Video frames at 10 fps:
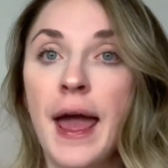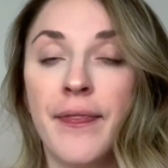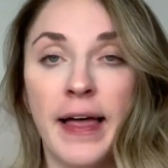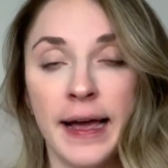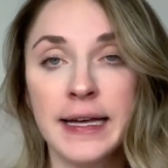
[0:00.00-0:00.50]
And
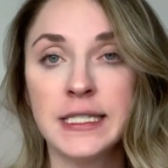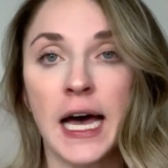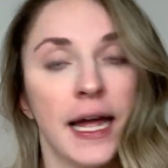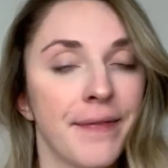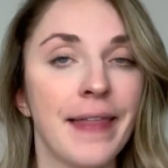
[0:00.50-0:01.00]
like I
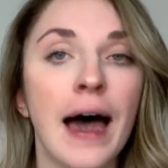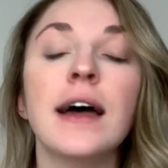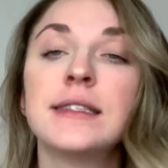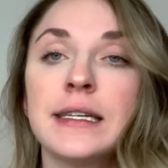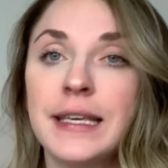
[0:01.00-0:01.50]
said, that
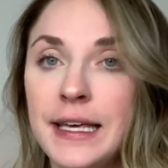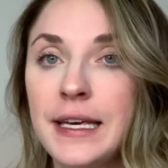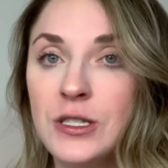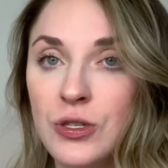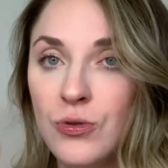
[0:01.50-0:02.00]
is the
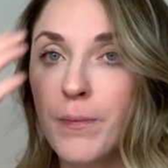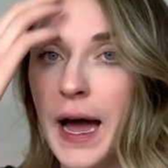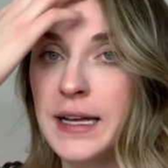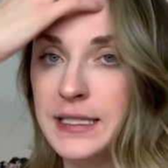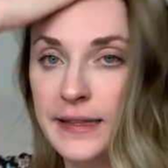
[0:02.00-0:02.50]
key to
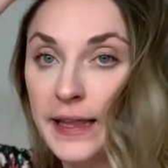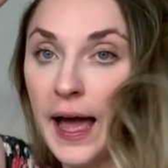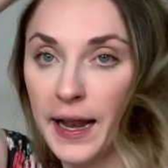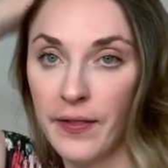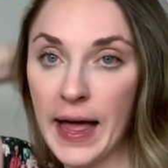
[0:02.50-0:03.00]
passing the
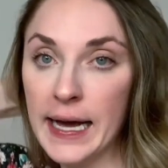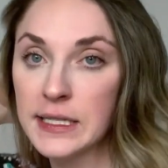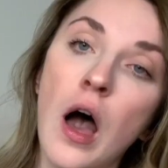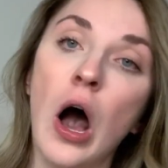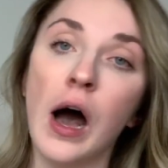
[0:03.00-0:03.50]

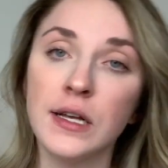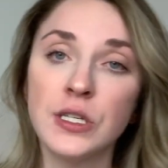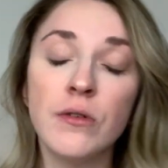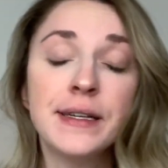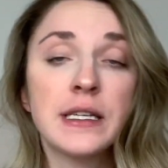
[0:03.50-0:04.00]
NCLEX.
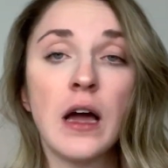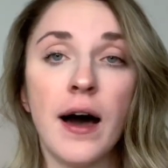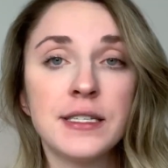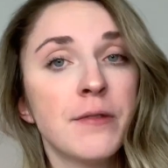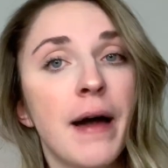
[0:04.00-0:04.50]
Also, it's a
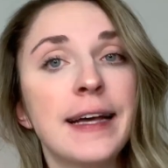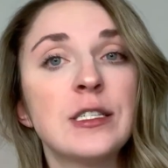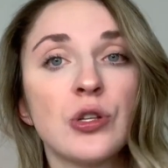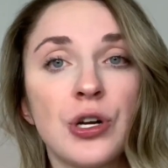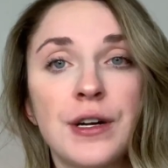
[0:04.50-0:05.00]

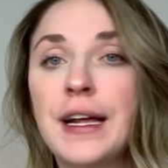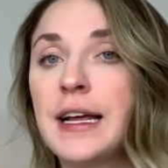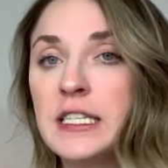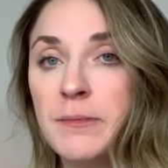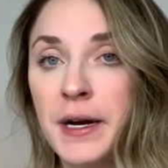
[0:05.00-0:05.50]
customized learning
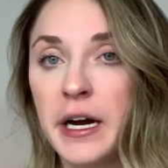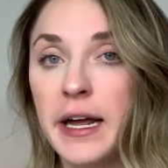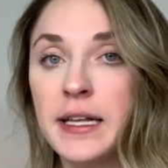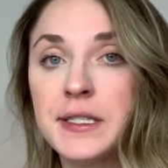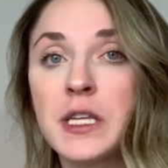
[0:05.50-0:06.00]

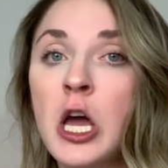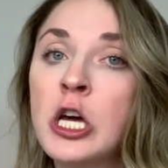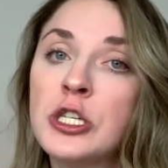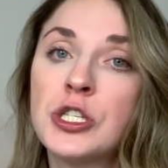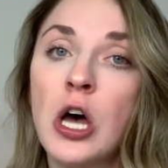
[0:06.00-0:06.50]
experience.
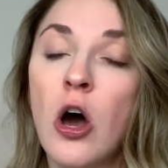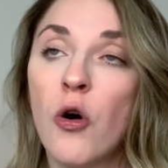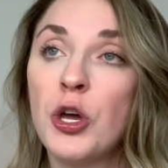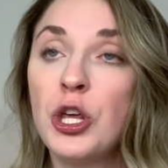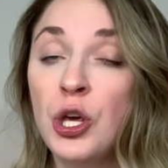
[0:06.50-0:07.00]

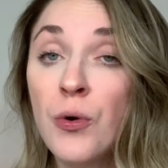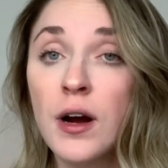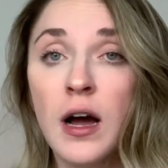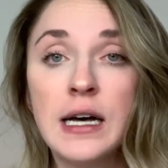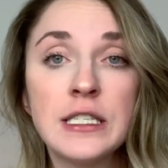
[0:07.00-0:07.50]
So you
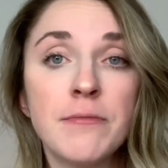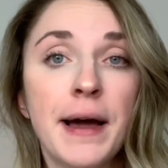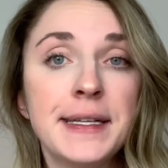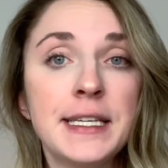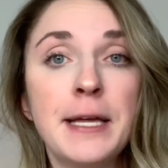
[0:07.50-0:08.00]
are
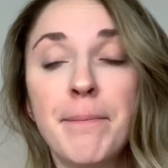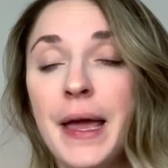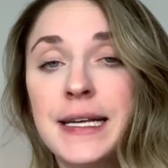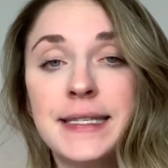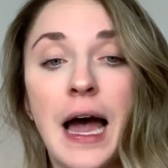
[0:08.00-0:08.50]
customizing
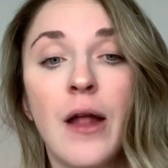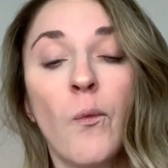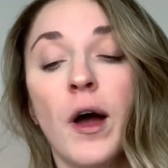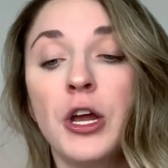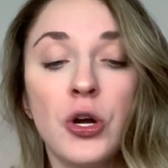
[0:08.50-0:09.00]
based on
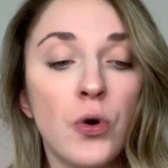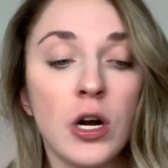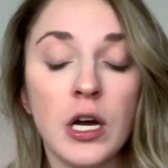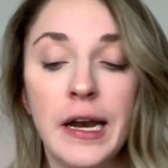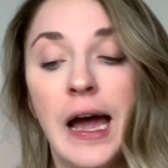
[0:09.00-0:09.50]
what you are
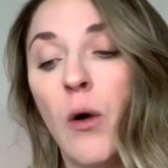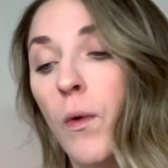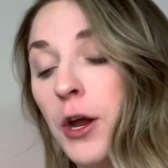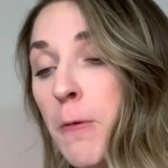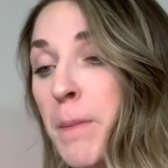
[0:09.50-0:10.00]
good at,
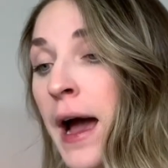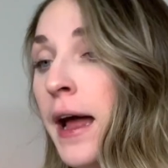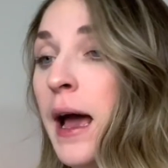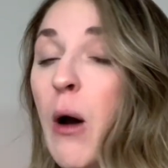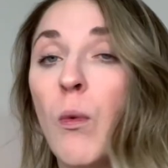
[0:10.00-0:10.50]
what you're
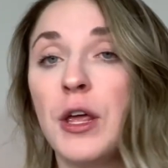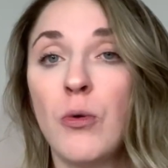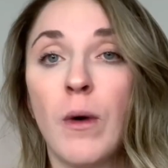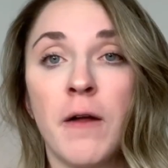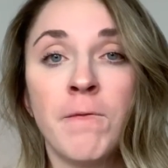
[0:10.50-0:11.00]
bad at, what you
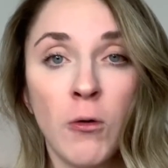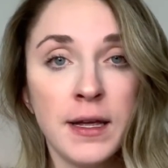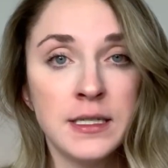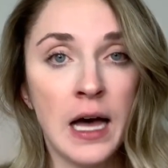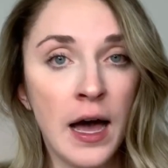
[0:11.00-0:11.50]
want to
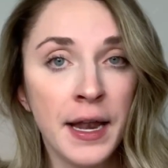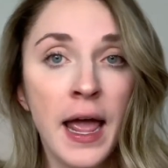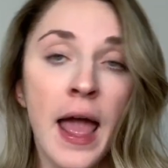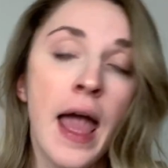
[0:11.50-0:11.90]
focus on.